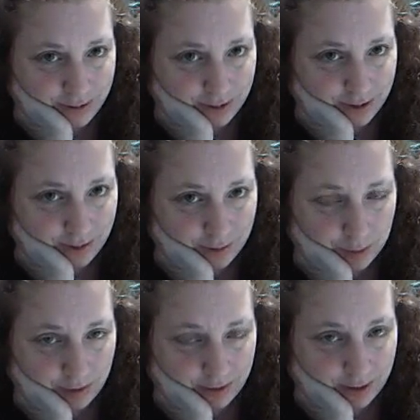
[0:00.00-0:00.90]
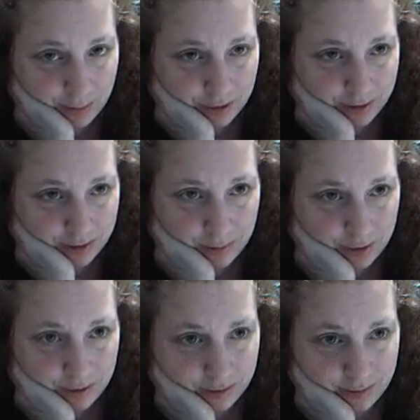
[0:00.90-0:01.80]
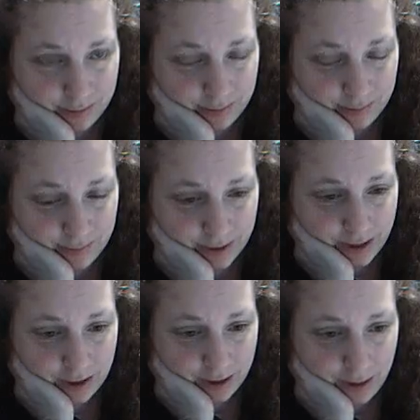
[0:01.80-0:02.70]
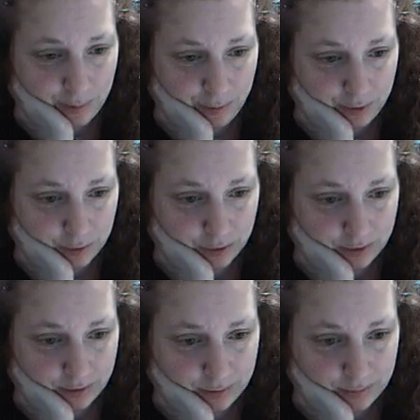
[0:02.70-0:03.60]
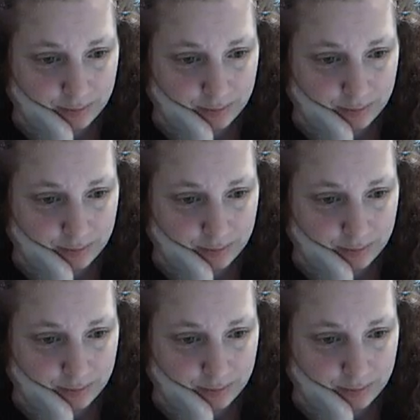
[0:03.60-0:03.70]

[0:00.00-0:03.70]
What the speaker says: I guess I'm going to stop because I can't keep focus.